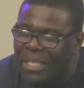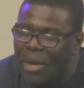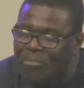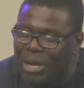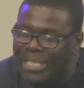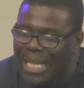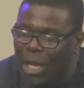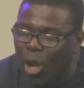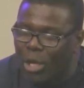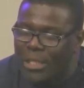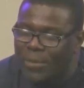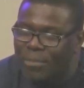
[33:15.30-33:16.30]
Praise the
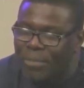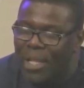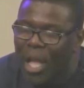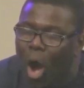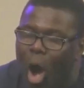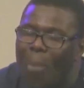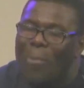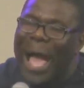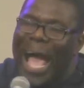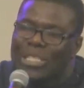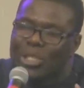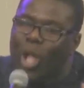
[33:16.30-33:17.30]
Lord. Oh,
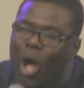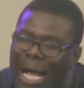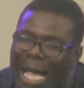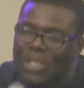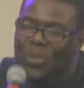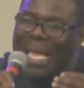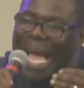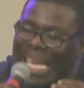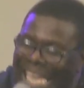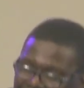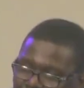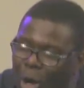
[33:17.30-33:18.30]
but as long as we are
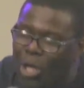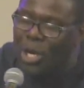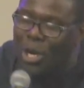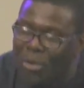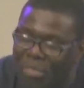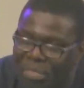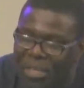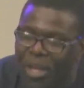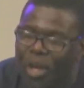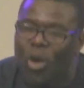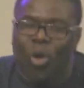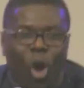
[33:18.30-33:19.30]
here on earth,
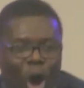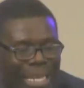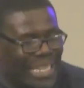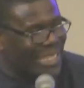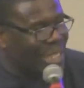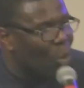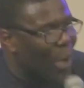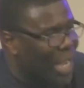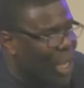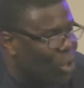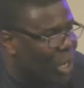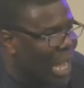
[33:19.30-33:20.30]
God is still
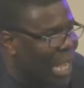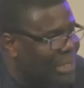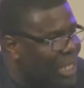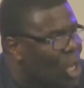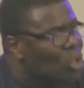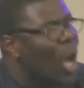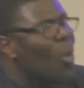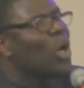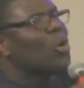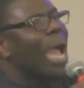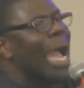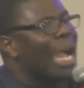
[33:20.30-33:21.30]
working on us. So I
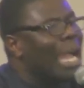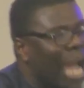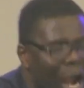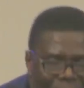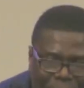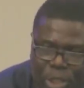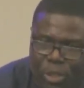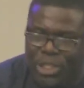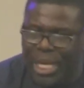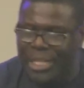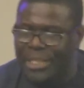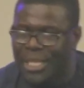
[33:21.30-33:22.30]
want to encourage you,
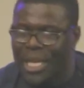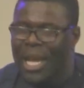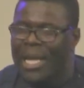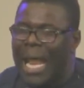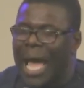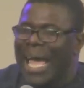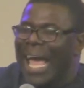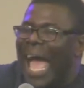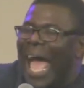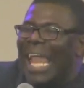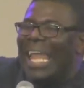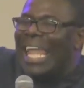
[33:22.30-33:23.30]
church, that
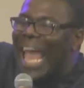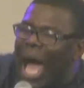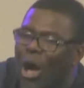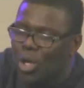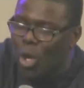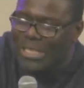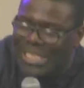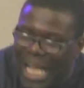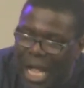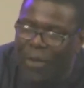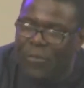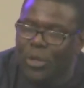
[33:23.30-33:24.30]
allow
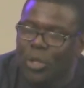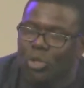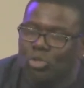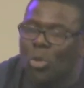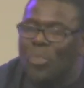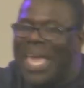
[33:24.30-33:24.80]
yourself to be